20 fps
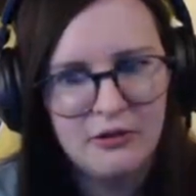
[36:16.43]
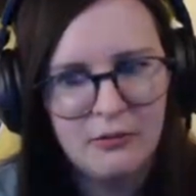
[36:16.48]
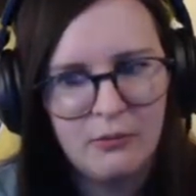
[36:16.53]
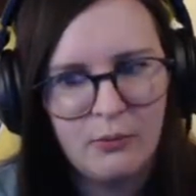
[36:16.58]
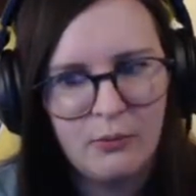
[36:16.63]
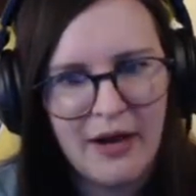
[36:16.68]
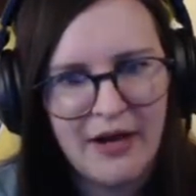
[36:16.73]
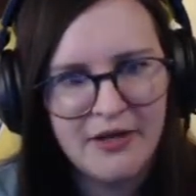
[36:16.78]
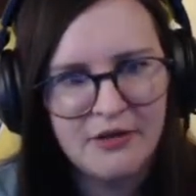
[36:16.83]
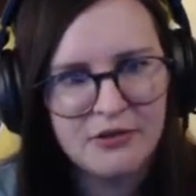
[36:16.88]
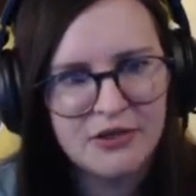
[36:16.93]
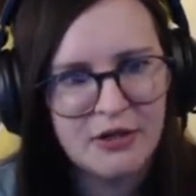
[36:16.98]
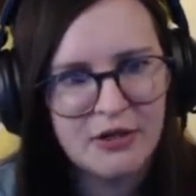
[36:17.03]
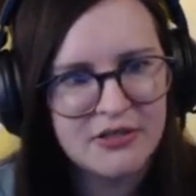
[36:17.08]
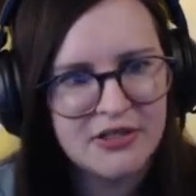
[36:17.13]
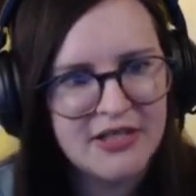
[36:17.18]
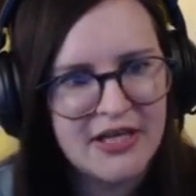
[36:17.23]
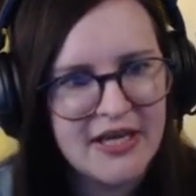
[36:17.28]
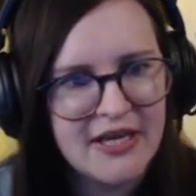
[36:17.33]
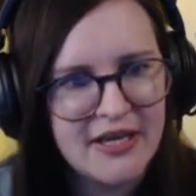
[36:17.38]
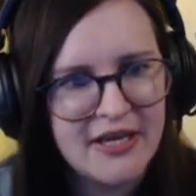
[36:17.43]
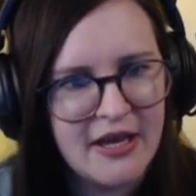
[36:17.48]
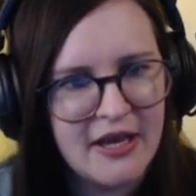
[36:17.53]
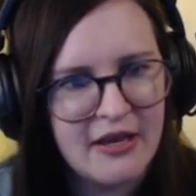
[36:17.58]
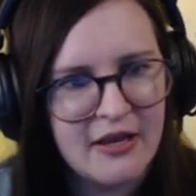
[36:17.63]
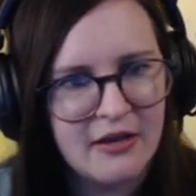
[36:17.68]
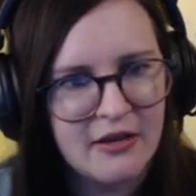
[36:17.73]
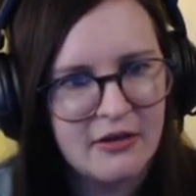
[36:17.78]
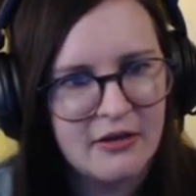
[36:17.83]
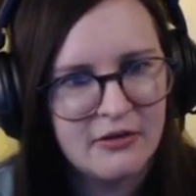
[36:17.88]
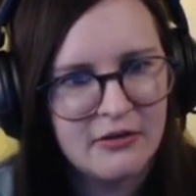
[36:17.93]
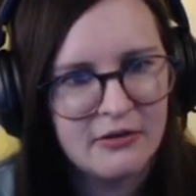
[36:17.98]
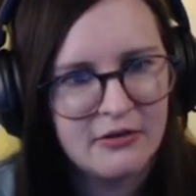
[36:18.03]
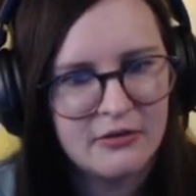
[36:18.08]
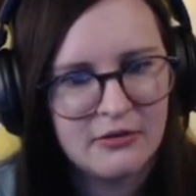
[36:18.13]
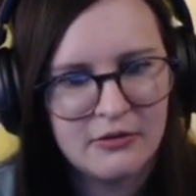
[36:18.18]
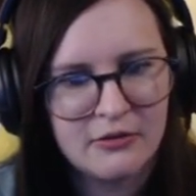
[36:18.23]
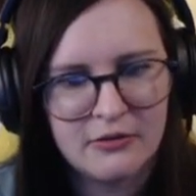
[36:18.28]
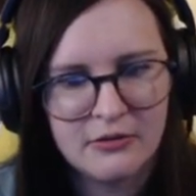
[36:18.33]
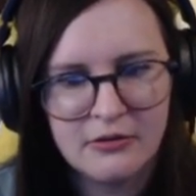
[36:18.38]
Why are you so sneaky?
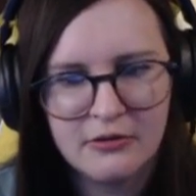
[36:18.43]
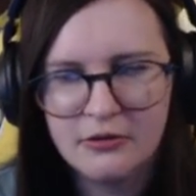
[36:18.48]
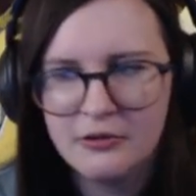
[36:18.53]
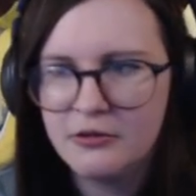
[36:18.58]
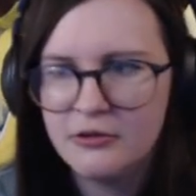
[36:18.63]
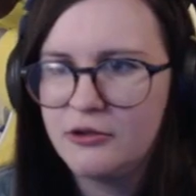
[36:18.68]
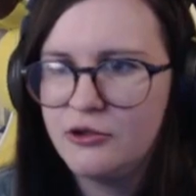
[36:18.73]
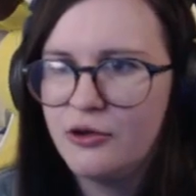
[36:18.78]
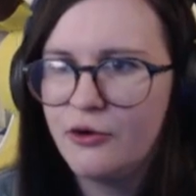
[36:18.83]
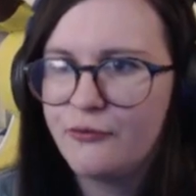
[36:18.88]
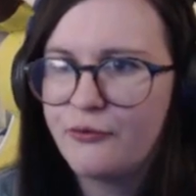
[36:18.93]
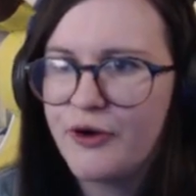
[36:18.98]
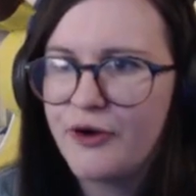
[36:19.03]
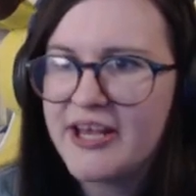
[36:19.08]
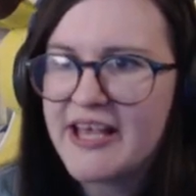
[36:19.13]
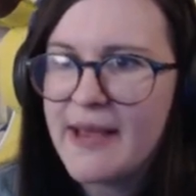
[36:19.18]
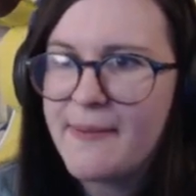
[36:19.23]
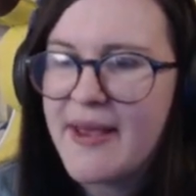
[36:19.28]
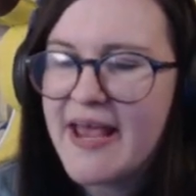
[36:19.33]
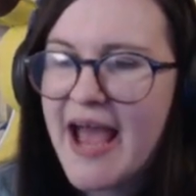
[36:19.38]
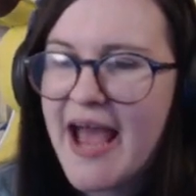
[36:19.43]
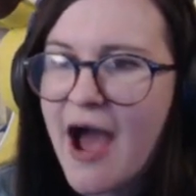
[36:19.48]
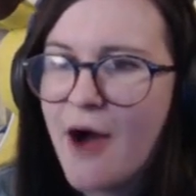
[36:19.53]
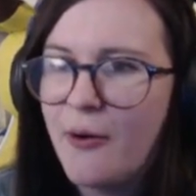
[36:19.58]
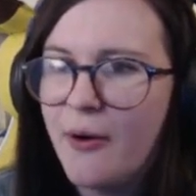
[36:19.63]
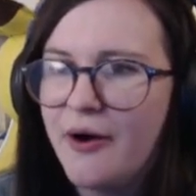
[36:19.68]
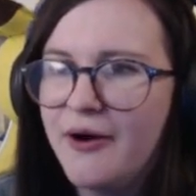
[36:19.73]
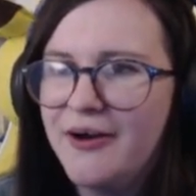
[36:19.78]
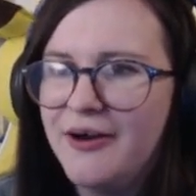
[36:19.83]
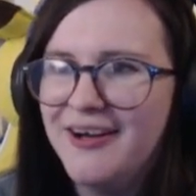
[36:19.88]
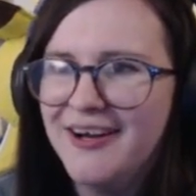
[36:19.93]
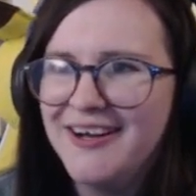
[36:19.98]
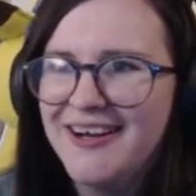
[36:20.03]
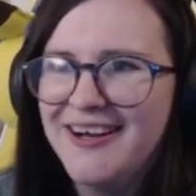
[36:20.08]
You're freaking me out!